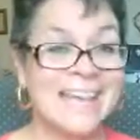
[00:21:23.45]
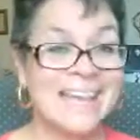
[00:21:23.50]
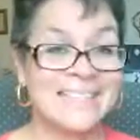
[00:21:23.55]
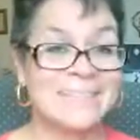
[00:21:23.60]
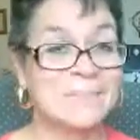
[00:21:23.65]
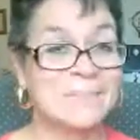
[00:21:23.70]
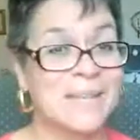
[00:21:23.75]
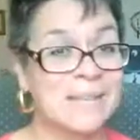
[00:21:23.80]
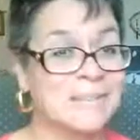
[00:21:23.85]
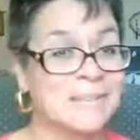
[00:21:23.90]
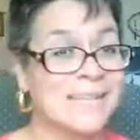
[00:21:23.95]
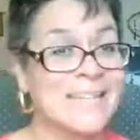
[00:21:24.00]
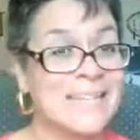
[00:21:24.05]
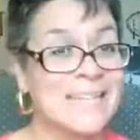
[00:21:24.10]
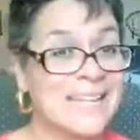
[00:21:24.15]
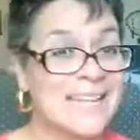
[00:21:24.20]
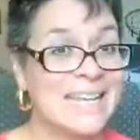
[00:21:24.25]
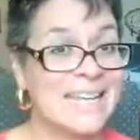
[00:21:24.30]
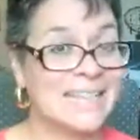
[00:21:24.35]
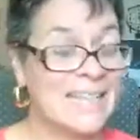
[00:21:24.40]
Sometimes I
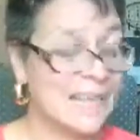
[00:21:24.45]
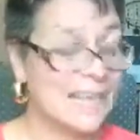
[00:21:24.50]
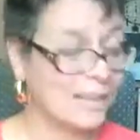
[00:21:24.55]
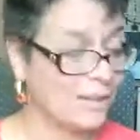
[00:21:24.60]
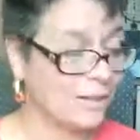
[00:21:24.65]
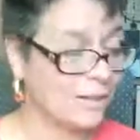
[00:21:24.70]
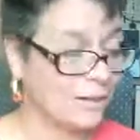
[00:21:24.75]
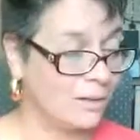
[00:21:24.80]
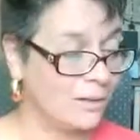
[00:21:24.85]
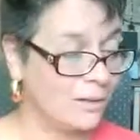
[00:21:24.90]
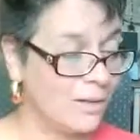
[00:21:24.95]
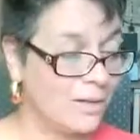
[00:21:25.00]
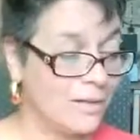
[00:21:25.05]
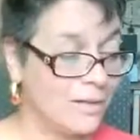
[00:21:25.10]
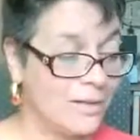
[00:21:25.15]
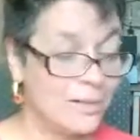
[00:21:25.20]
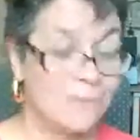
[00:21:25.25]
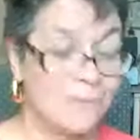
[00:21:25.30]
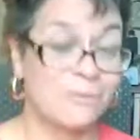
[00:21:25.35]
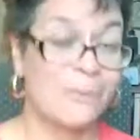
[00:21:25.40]
need that little
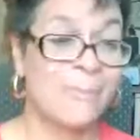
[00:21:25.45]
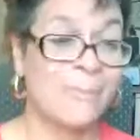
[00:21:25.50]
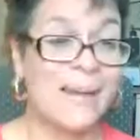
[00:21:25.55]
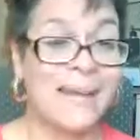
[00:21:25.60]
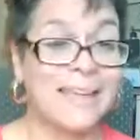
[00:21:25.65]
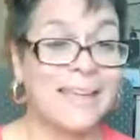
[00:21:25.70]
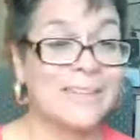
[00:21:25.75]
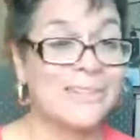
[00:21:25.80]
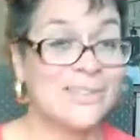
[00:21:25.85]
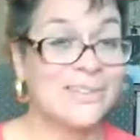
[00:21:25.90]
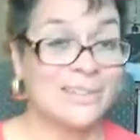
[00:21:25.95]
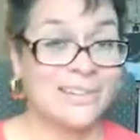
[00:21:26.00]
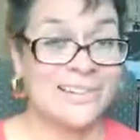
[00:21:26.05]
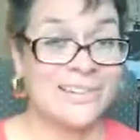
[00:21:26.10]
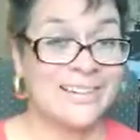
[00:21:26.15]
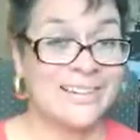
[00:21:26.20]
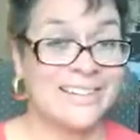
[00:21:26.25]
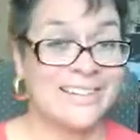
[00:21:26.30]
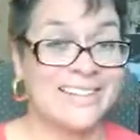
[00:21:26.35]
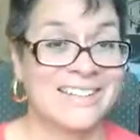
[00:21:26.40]

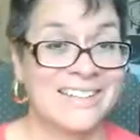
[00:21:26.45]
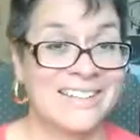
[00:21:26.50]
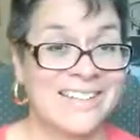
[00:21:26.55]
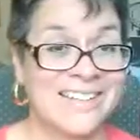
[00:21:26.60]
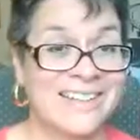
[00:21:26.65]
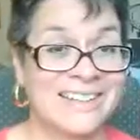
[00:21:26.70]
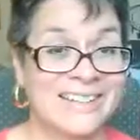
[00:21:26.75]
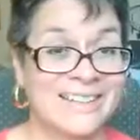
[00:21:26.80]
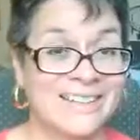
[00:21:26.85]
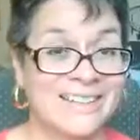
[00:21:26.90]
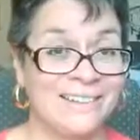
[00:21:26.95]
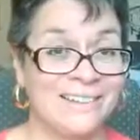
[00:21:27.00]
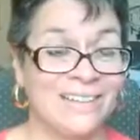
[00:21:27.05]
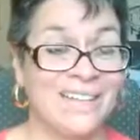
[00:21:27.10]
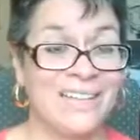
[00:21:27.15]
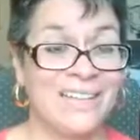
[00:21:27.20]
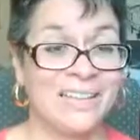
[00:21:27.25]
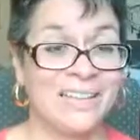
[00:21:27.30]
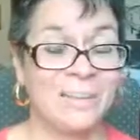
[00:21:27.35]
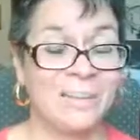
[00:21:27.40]
reminder and a little
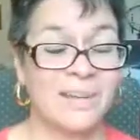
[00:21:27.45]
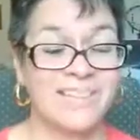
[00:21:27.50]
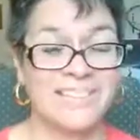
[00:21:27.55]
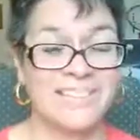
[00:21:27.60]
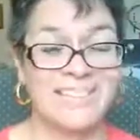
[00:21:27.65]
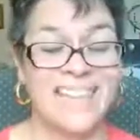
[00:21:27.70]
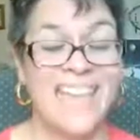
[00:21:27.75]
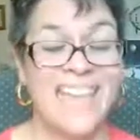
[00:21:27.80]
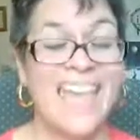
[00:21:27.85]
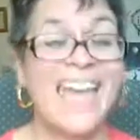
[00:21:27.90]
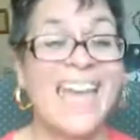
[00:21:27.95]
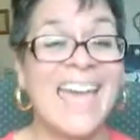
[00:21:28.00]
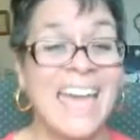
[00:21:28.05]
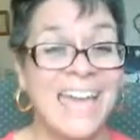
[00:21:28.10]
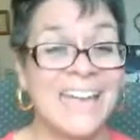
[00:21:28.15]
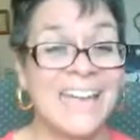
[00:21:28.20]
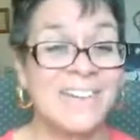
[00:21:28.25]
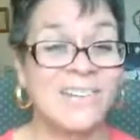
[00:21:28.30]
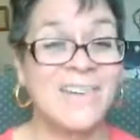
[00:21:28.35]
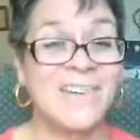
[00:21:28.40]
kick in the butt to say,
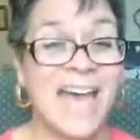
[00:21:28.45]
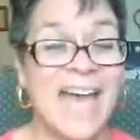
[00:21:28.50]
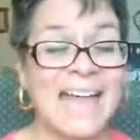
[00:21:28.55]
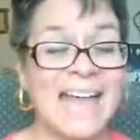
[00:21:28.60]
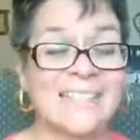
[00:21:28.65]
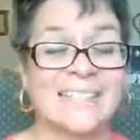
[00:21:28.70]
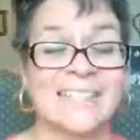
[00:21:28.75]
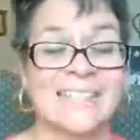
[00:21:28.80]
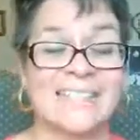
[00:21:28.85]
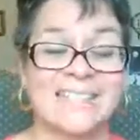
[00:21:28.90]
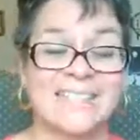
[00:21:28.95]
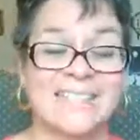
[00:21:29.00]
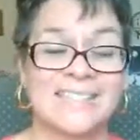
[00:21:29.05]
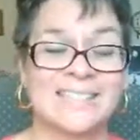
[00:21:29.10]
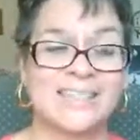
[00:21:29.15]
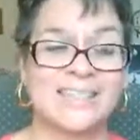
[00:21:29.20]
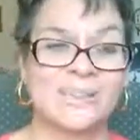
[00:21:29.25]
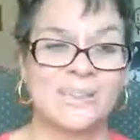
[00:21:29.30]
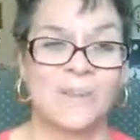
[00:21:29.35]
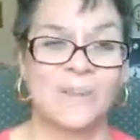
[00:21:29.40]
hey, you got
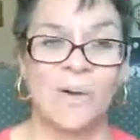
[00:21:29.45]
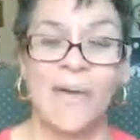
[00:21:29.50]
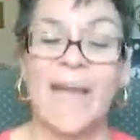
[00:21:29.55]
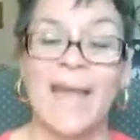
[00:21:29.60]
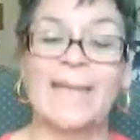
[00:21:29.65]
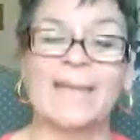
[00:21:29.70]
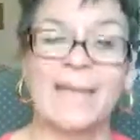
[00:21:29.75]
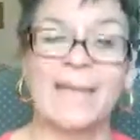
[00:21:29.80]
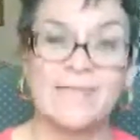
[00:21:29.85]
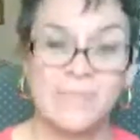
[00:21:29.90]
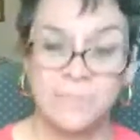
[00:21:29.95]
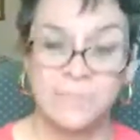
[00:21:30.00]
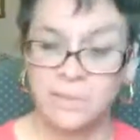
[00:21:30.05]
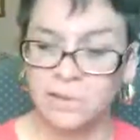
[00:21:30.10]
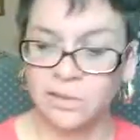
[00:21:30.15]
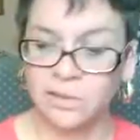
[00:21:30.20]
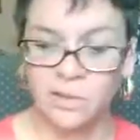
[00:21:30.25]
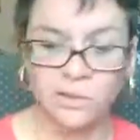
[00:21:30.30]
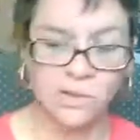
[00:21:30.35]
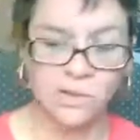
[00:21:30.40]
this. So I like to
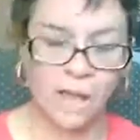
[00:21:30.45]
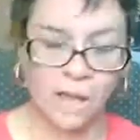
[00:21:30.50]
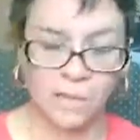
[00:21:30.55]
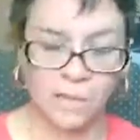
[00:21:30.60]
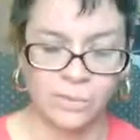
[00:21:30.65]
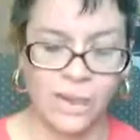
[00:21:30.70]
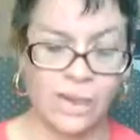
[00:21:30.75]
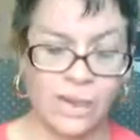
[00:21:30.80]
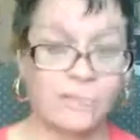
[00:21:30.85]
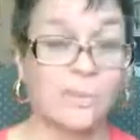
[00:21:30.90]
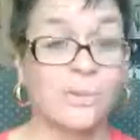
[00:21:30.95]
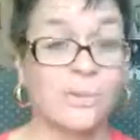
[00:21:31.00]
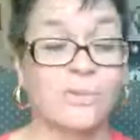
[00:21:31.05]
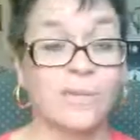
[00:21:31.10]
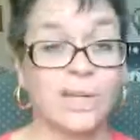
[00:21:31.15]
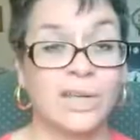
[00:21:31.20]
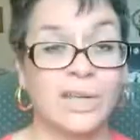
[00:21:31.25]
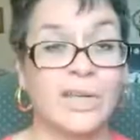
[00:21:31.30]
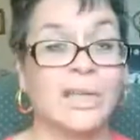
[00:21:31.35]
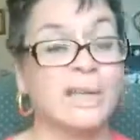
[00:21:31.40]
put those all around. So if
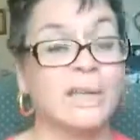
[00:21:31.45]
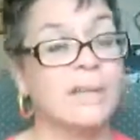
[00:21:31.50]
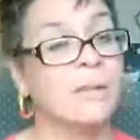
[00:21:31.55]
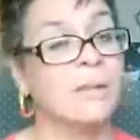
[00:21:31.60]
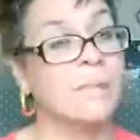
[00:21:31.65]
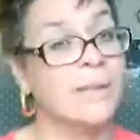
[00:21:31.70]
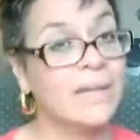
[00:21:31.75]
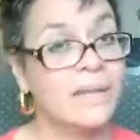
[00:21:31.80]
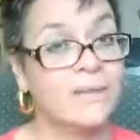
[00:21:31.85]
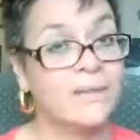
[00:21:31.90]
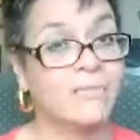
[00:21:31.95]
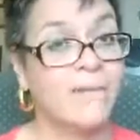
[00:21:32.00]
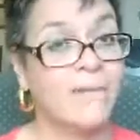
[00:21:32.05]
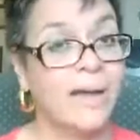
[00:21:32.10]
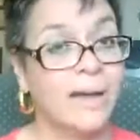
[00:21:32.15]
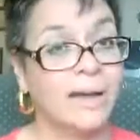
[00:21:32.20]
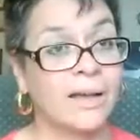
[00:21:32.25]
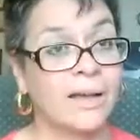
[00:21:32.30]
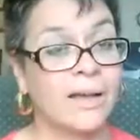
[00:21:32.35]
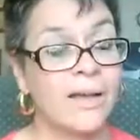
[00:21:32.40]
you're getting a little bit in a
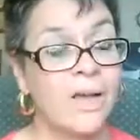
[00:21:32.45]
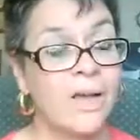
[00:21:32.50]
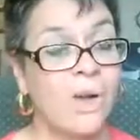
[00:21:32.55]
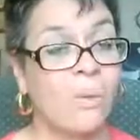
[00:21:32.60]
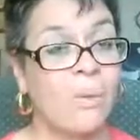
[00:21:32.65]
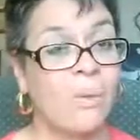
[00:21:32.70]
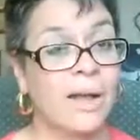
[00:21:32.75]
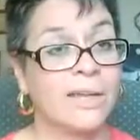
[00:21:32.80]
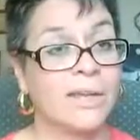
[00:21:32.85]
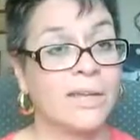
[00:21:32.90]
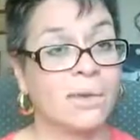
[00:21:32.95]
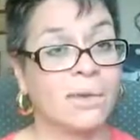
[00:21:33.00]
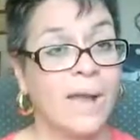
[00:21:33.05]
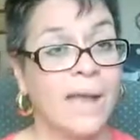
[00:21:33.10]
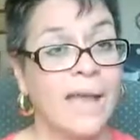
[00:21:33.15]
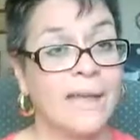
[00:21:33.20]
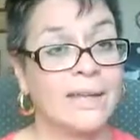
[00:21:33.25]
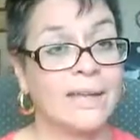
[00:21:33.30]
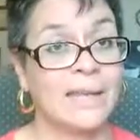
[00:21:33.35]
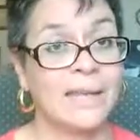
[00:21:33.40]
funk while you're
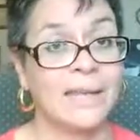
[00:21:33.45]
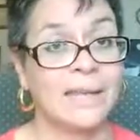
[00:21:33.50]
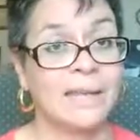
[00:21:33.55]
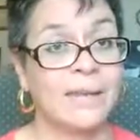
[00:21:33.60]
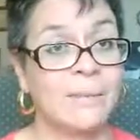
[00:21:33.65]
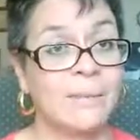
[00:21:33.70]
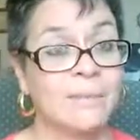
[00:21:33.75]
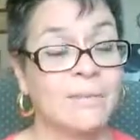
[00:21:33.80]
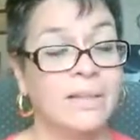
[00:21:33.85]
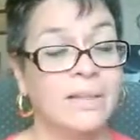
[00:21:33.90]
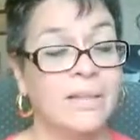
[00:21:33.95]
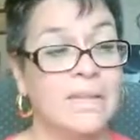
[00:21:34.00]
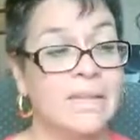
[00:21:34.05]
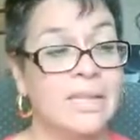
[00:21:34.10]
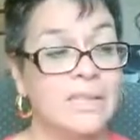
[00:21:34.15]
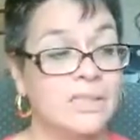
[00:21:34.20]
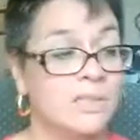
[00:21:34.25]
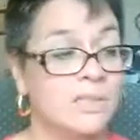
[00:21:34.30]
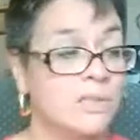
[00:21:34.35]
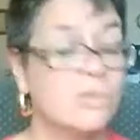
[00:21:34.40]
writing,
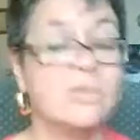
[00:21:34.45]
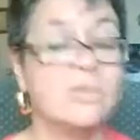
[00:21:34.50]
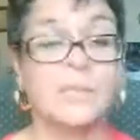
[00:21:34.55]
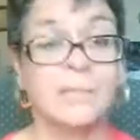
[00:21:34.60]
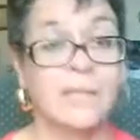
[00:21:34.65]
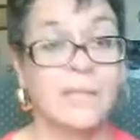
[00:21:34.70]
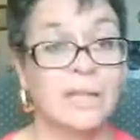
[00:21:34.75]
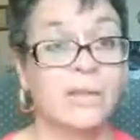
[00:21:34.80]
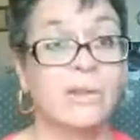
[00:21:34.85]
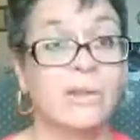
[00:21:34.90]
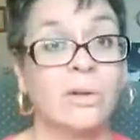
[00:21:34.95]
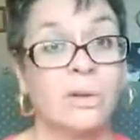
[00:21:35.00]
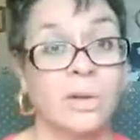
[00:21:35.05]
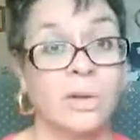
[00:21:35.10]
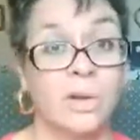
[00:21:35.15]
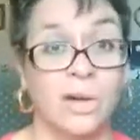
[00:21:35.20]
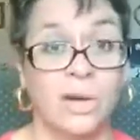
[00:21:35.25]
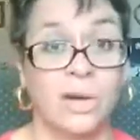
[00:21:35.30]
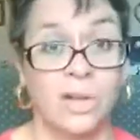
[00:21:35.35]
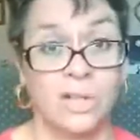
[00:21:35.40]
please do something a little
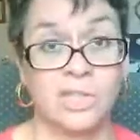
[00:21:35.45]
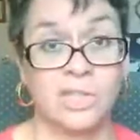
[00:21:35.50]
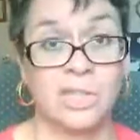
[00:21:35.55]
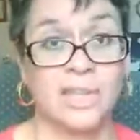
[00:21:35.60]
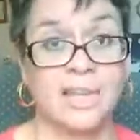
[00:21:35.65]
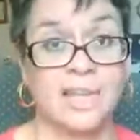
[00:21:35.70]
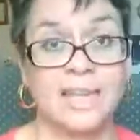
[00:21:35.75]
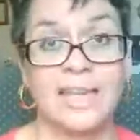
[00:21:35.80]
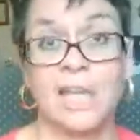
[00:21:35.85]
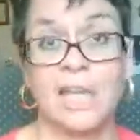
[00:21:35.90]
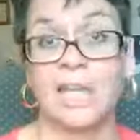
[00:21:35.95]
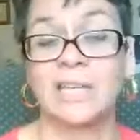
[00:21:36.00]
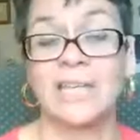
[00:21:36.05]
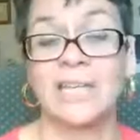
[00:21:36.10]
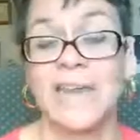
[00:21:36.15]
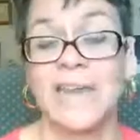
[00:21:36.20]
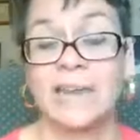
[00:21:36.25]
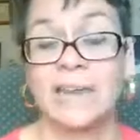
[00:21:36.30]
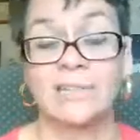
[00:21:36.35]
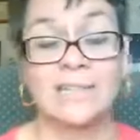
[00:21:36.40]
encouraging. Again,
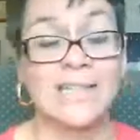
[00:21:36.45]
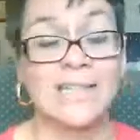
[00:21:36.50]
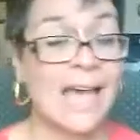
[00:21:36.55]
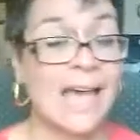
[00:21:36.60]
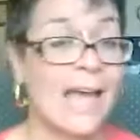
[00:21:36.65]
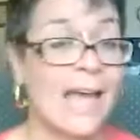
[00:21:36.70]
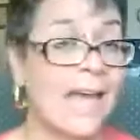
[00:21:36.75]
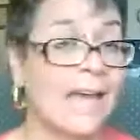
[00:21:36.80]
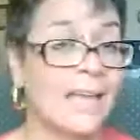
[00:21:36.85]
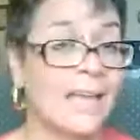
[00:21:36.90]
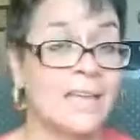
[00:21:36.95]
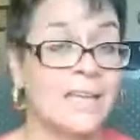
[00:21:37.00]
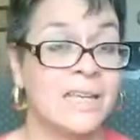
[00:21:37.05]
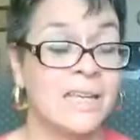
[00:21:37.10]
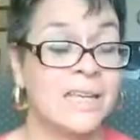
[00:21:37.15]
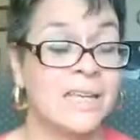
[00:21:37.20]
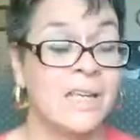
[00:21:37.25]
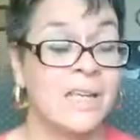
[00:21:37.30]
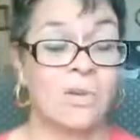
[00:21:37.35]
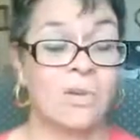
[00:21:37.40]
get outside,
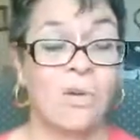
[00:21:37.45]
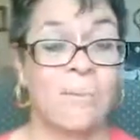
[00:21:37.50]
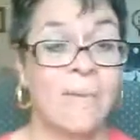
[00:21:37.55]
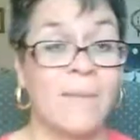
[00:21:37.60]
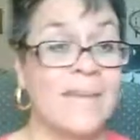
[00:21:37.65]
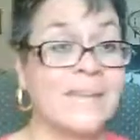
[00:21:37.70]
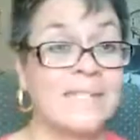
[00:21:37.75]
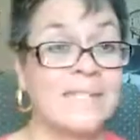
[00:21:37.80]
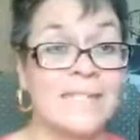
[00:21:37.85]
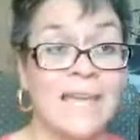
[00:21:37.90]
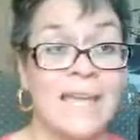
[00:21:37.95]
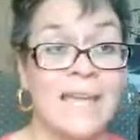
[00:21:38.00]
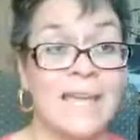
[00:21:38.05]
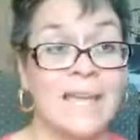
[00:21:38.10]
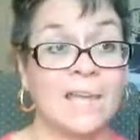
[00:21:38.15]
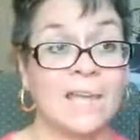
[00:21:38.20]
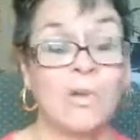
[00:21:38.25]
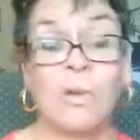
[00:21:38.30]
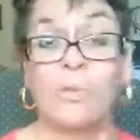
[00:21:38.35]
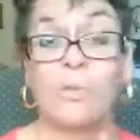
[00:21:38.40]
go
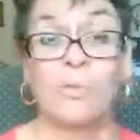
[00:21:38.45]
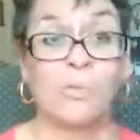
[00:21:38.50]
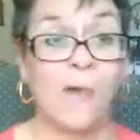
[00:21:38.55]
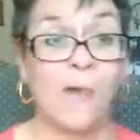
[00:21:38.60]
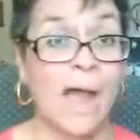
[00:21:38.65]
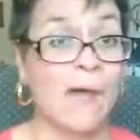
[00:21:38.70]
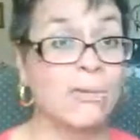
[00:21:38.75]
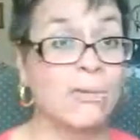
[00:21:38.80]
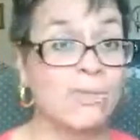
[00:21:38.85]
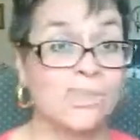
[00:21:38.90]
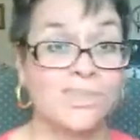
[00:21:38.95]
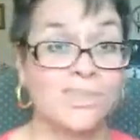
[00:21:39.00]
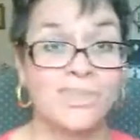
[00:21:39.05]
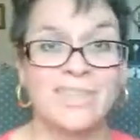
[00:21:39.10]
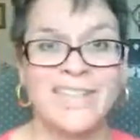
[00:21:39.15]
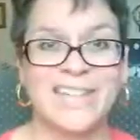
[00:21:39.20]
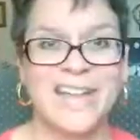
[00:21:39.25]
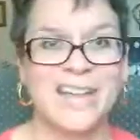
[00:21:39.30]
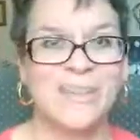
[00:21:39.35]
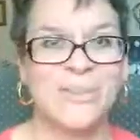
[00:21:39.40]
meditate, go ground
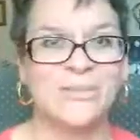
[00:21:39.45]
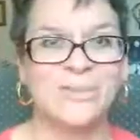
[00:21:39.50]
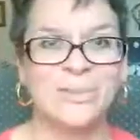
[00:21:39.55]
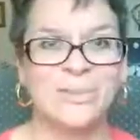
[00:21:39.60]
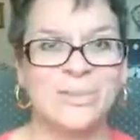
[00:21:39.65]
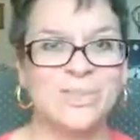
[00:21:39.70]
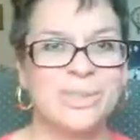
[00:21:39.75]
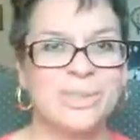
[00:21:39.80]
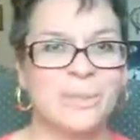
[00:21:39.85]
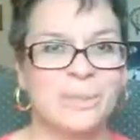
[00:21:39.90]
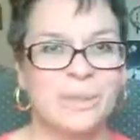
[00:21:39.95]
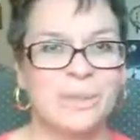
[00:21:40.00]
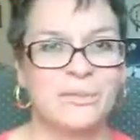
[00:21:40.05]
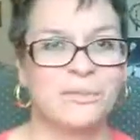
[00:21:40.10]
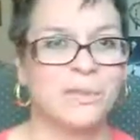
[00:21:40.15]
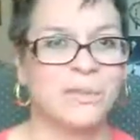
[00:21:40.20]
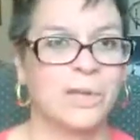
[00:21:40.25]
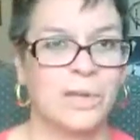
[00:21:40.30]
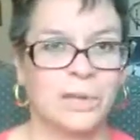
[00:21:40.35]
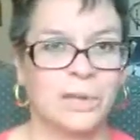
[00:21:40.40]
yourself, do something
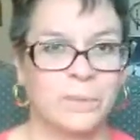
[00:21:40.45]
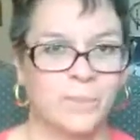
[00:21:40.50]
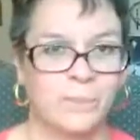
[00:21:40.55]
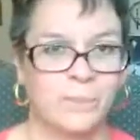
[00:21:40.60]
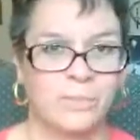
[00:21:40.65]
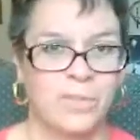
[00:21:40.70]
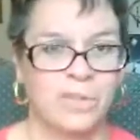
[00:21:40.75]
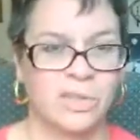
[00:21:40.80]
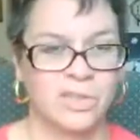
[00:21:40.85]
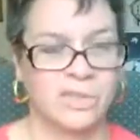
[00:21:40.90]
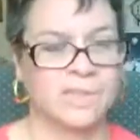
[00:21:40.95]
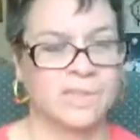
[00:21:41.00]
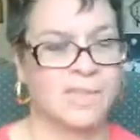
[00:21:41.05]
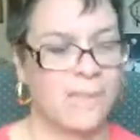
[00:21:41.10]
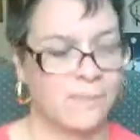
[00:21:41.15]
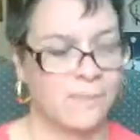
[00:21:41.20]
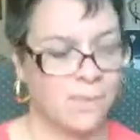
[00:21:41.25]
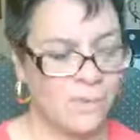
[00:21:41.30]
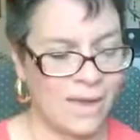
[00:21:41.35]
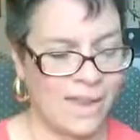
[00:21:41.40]
for you. Just
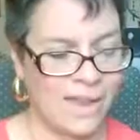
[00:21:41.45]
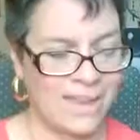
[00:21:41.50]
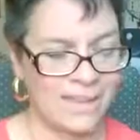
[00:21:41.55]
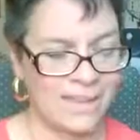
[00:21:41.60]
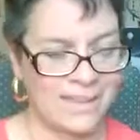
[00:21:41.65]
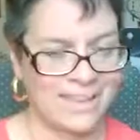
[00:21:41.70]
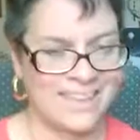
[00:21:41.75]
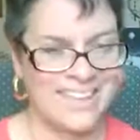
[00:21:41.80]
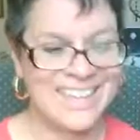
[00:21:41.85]
step away